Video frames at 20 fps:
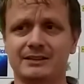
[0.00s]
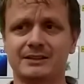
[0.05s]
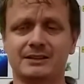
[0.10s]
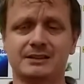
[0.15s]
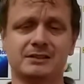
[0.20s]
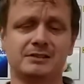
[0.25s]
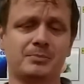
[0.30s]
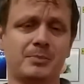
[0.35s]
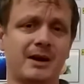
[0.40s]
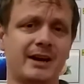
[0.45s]
The
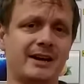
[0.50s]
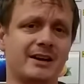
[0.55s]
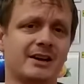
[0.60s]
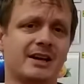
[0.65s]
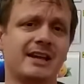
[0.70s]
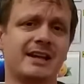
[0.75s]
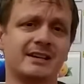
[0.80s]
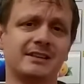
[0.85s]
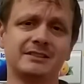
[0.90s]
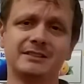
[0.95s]
Aspire
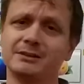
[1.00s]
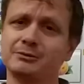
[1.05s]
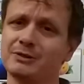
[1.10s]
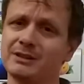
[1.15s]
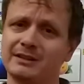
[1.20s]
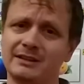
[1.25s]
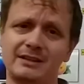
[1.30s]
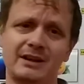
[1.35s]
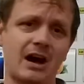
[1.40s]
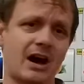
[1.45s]
killed it
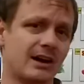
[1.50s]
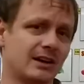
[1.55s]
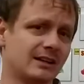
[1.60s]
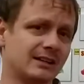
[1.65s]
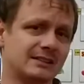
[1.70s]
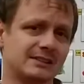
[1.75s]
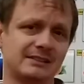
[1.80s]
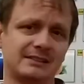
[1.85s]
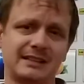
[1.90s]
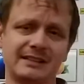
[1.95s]
with the
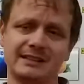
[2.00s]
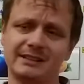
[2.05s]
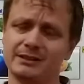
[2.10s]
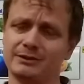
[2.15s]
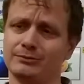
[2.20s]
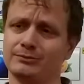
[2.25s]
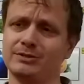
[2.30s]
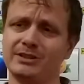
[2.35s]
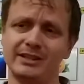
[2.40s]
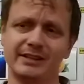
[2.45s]
Nautilus. They did
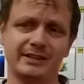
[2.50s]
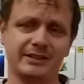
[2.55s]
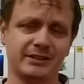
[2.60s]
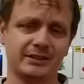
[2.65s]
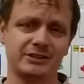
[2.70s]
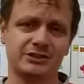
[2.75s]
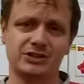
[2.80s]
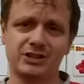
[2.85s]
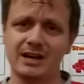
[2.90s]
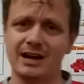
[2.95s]
a really
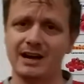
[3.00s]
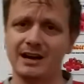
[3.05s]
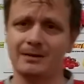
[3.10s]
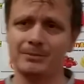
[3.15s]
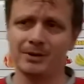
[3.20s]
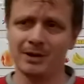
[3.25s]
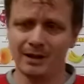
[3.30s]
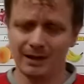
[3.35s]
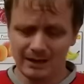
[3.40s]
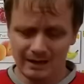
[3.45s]
good job.